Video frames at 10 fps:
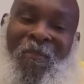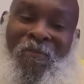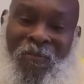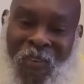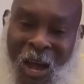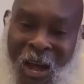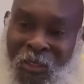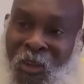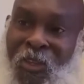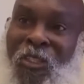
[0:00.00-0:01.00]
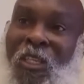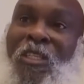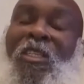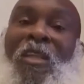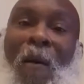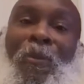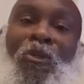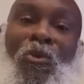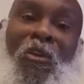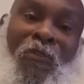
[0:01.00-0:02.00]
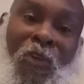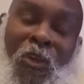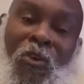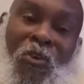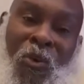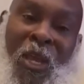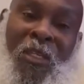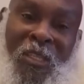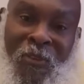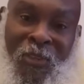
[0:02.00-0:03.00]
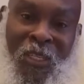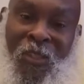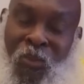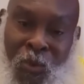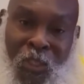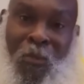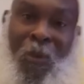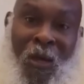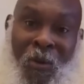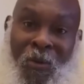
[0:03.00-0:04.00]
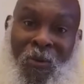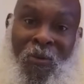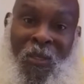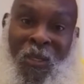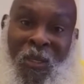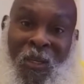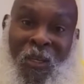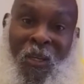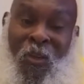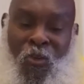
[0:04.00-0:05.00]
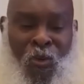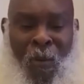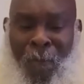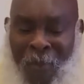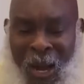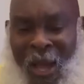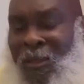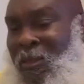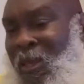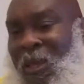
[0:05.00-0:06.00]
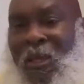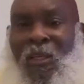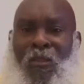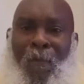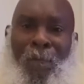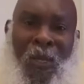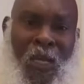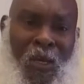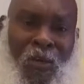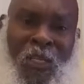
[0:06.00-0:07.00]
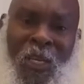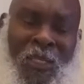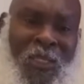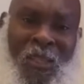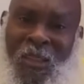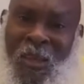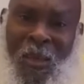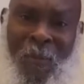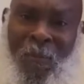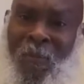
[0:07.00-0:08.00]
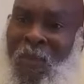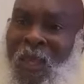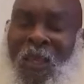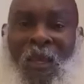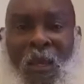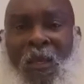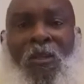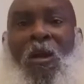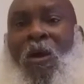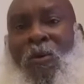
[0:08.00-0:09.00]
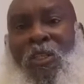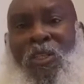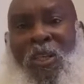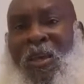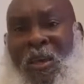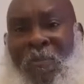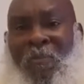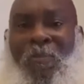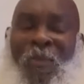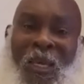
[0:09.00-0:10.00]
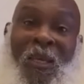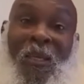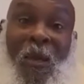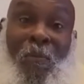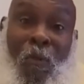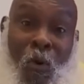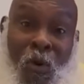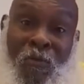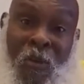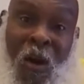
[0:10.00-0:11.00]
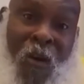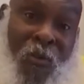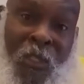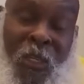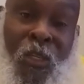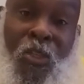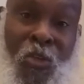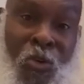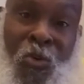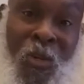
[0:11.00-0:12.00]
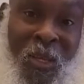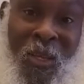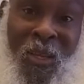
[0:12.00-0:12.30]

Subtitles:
Fathers, this is an opportunity for your creativity to explode. You can buy things, build into them, encourage them, get more involved with their schooling,